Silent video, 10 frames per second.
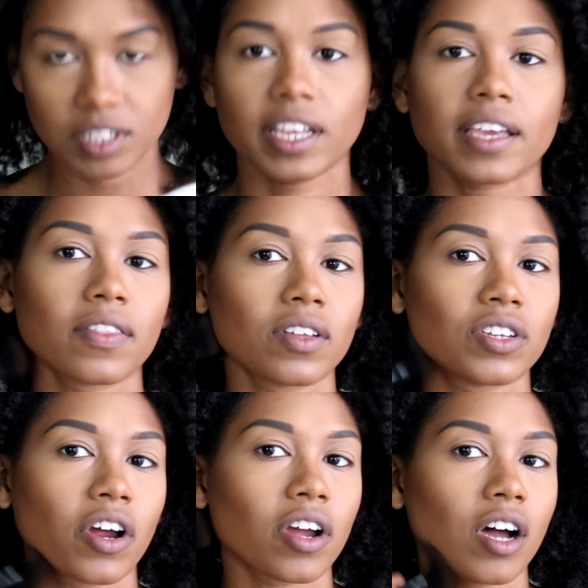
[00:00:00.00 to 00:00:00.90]
just taking the
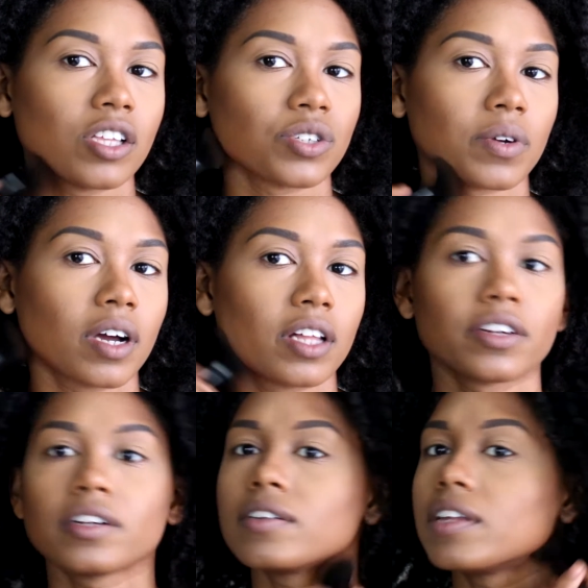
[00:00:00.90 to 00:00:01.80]
dark contour
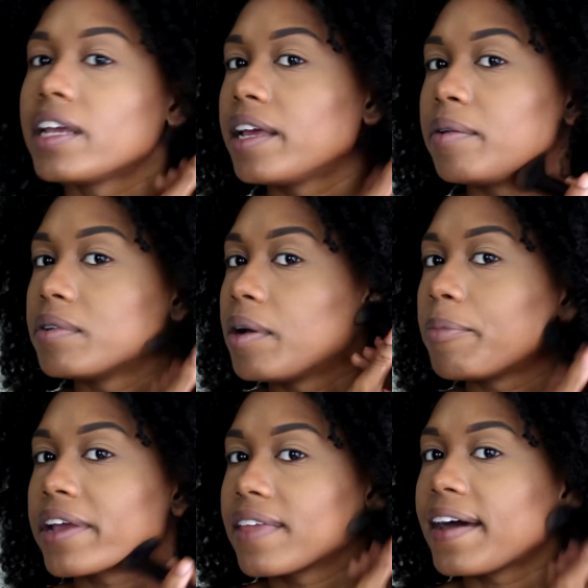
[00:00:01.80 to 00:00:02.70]
color and
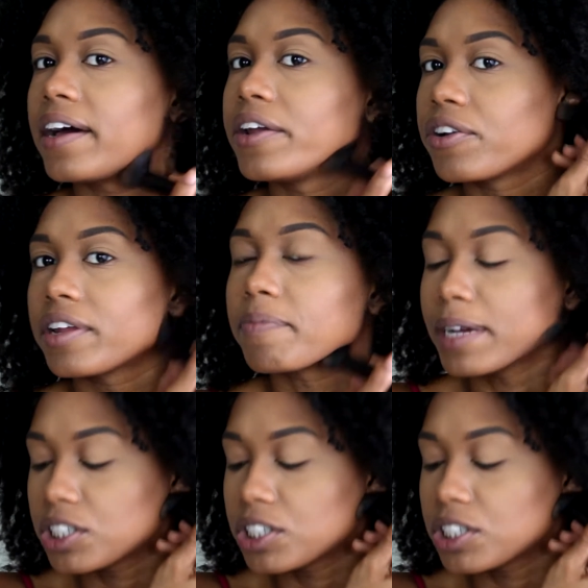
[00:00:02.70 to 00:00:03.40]
bringing that underneath my